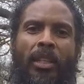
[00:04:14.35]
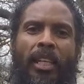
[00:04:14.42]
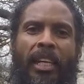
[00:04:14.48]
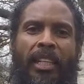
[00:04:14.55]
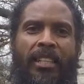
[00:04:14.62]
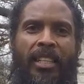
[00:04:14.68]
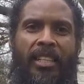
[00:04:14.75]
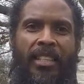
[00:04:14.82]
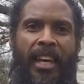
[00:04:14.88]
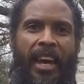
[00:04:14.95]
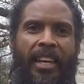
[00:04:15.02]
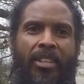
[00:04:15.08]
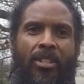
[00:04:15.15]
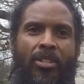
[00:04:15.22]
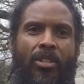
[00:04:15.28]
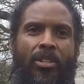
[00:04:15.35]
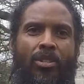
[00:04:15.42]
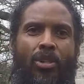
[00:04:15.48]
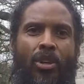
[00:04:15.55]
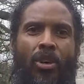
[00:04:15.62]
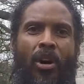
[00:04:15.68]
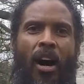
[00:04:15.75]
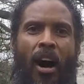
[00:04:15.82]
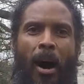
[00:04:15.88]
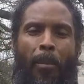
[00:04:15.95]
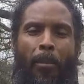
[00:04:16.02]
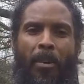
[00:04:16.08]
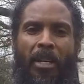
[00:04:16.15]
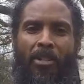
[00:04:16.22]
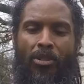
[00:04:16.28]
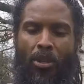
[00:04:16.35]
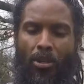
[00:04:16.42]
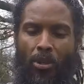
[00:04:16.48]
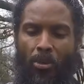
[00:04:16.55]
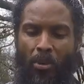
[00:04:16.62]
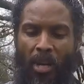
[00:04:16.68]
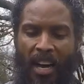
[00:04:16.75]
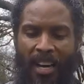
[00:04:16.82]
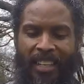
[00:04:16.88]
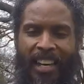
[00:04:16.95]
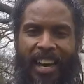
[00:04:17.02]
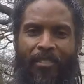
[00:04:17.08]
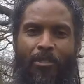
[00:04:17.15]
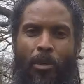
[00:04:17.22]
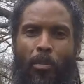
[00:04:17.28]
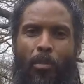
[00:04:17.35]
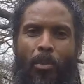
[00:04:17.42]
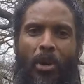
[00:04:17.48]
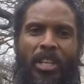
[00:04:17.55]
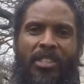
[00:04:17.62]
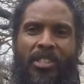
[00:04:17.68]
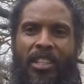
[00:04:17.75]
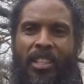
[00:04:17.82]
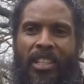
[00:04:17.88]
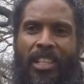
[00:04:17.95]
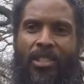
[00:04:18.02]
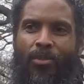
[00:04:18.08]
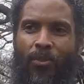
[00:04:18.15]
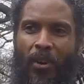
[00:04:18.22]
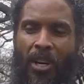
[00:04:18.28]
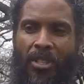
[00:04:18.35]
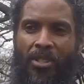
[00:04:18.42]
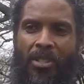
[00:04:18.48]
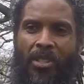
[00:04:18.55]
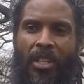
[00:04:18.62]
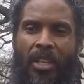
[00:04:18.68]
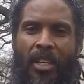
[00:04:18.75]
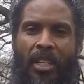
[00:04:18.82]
it detects your heartbeat, so you kind of have to moisten this first,